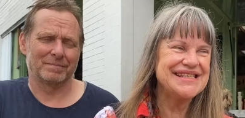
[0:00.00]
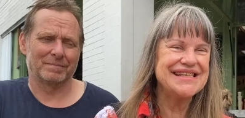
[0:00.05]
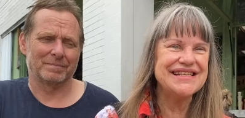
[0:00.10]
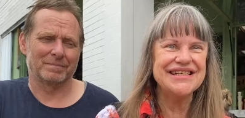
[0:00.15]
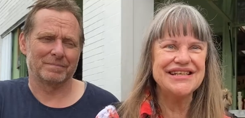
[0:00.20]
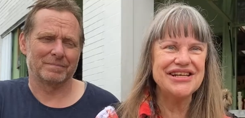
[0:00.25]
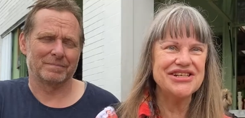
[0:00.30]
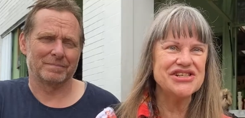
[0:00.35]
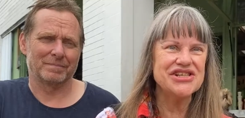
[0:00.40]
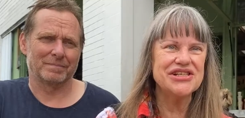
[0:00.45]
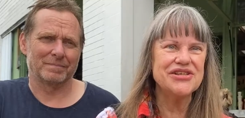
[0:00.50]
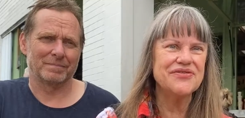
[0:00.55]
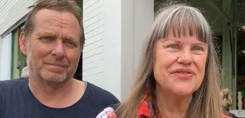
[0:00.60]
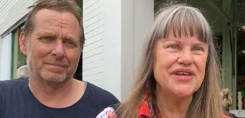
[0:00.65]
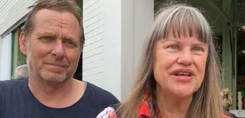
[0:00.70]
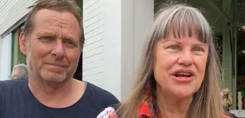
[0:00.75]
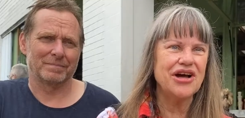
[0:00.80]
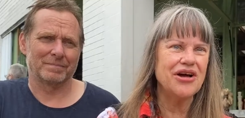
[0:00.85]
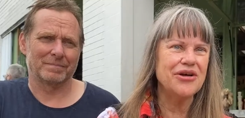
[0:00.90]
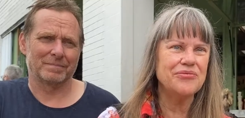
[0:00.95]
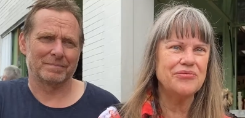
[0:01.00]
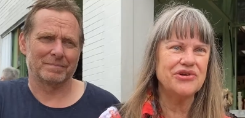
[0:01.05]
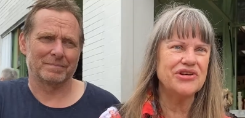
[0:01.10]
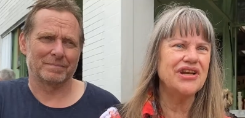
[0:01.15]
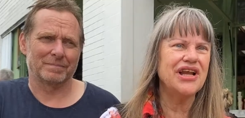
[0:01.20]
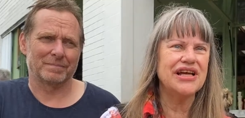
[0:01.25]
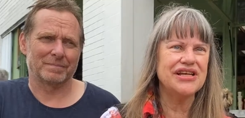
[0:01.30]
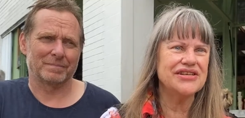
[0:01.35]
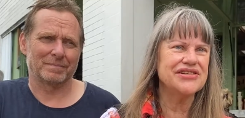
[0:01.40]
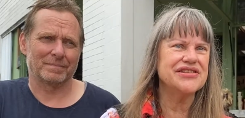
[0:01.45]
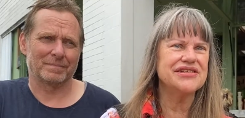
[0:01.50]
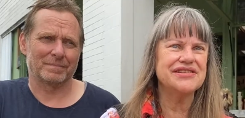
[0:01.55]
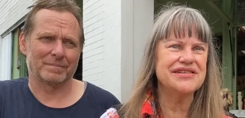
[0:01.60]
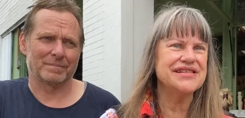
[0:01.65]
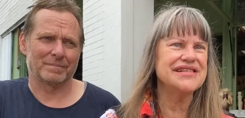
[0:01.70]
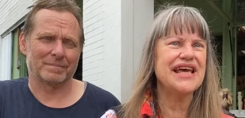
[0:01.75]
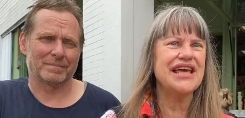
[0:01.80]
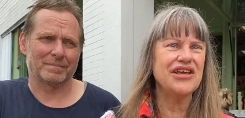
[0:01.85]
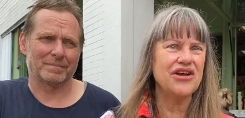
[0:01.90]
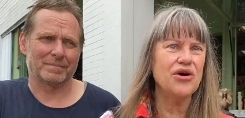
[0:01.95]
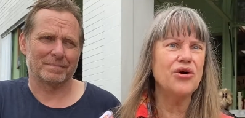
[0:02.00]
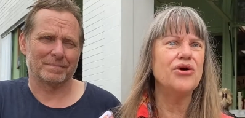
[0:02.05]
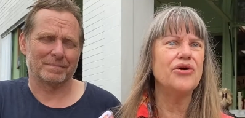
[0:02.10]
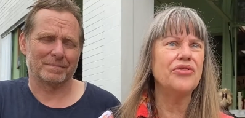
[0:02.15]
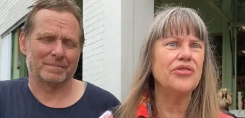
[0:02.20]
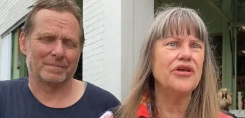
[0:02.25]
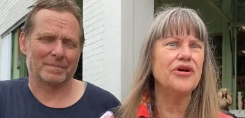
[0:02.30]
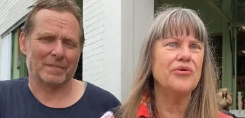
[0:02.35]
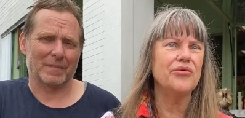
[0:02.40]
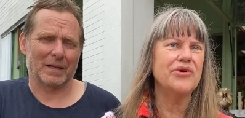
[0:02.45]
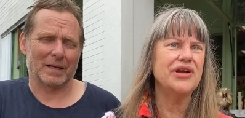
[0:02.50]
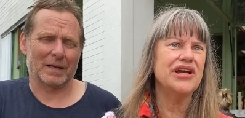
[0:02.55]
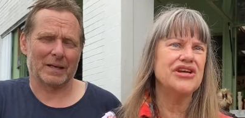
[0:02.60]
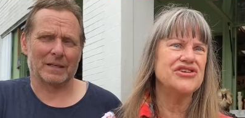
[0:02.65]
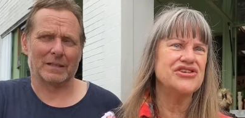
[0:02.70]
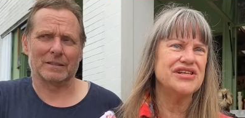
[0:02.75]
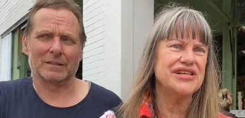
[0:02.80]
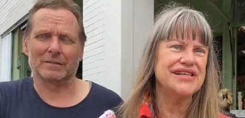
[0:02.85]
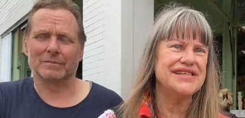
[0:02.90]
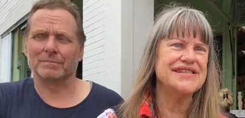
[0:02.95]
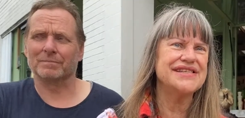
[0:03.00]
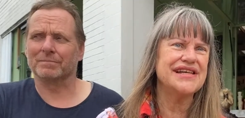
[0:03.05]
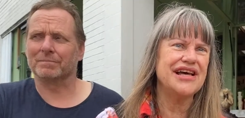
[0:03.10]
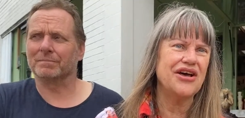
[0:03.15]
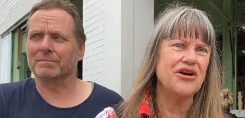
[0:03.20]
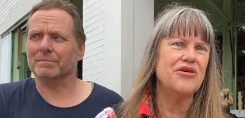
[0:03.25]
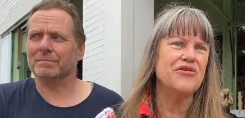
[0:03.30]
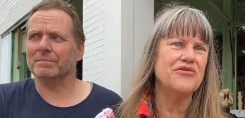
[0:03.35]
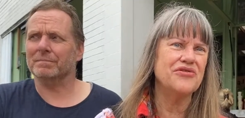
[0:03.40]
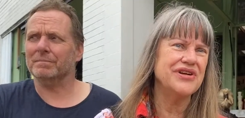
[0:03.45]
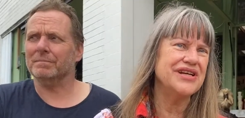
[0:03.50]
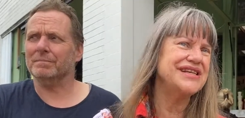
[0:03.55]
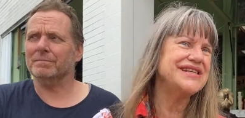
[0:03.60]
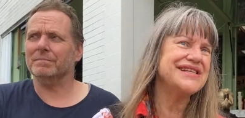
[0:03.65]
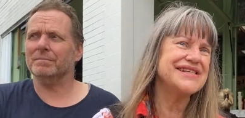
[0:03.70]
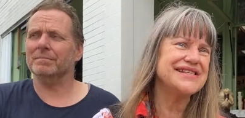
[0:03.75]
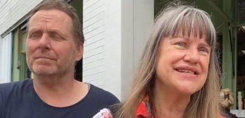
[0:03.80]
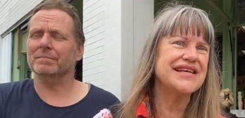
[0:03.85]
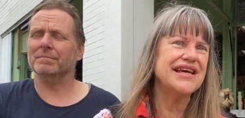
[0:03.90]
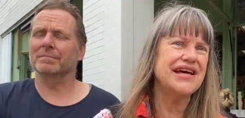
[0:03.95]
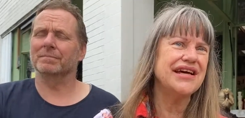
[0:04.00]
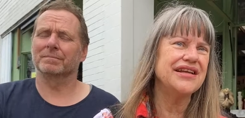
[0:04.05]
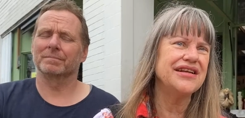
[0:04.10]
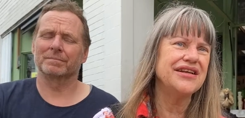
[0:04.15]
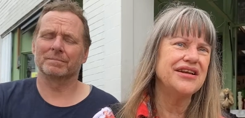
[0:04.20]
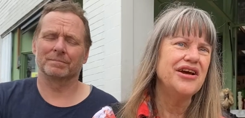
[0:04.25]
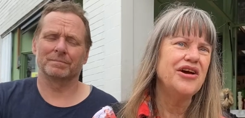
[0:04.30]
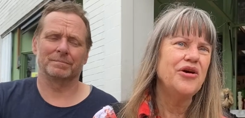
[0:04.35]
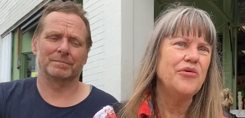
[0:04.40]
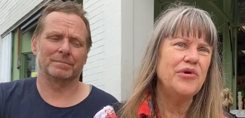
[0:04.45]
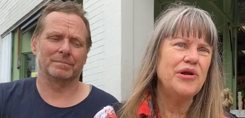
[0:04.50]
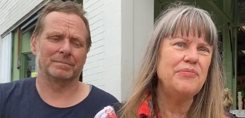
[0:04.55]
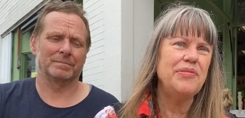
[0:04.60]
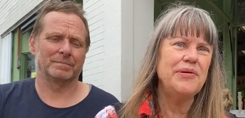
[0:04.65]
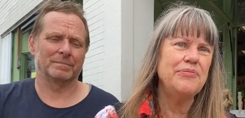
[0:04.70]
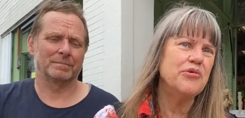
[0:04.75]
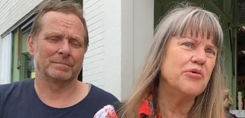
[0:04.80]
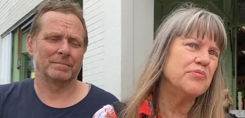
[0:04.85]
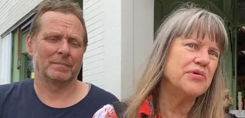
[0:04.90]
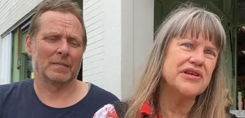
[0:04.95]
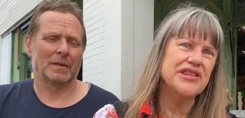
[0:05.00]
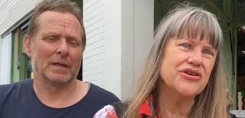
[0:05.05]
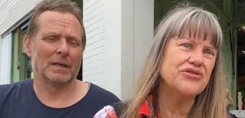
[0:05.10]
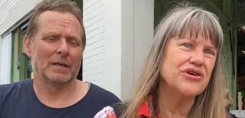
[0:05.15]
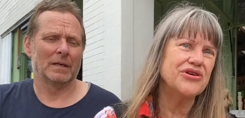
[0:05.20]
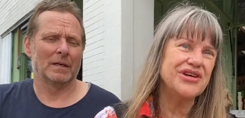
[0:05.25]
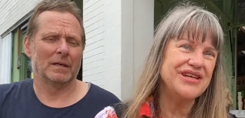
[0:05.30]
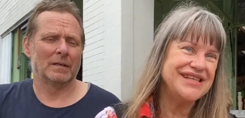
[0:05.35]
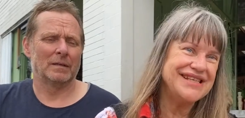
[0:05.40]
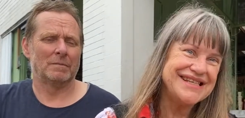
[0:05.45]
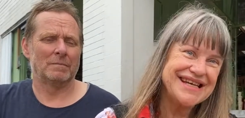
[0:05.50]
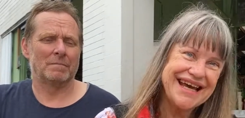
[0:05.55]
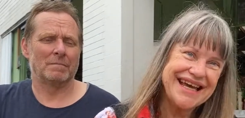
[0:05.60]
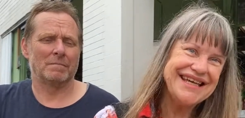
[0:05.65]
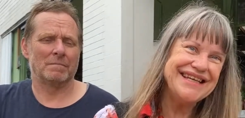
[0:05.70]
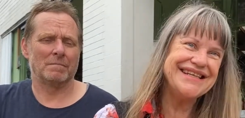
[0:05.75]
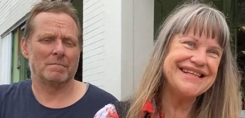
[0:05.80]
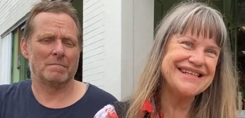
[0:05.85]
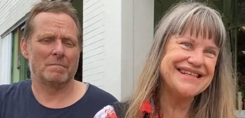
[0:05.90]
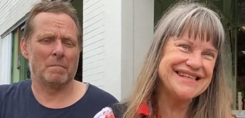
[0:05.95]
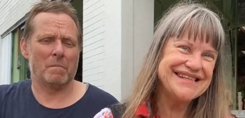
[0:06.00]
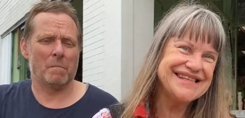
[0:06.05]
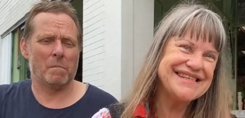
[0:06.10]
Speaker 1: an initiative that I would like to take on that we actually start offering a discount when people bring their own containers.